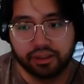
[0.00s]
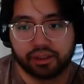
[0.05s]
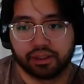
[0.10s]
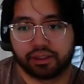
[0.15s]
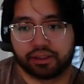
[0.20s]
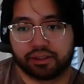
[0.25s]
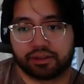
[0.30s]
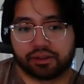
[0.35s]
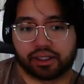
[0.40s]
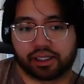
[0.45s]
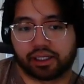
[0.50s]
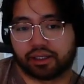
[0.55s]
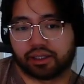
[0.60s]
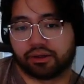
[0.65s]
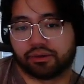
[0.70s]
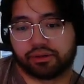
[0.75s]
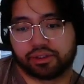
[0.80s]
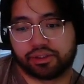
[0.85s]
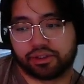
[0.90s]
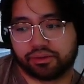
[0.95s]
So I can go
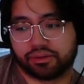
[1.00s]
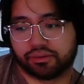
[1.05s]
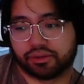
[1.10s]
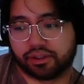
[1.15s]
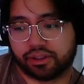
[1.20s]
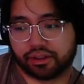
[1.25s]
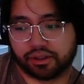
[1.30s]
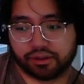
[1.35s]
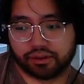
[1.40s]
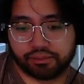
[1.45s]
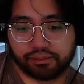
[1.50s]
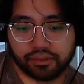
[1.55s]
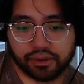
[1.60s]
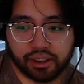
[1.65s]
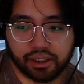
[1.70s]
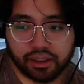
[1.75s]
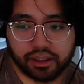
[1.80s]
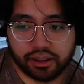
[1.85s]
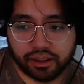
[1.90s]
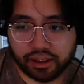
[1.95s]
into another
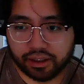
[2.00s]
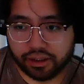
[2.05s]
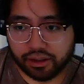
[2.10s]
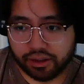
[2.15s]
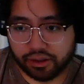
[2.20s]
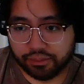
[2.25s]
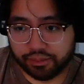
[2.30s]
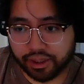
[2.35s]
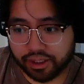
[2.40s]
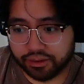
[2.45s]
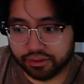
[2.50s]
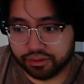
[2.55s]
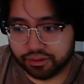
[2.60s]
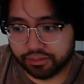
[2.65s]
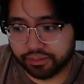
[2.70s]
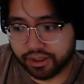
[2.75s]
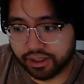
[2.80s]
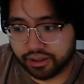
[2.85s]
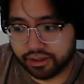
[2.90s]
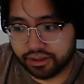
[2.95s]

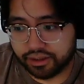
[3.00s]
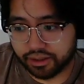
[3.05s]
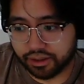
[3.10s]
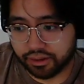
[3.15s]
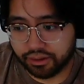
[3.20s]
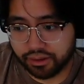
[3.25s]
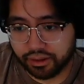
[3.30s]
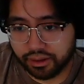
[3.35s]
PAILDRAMON. So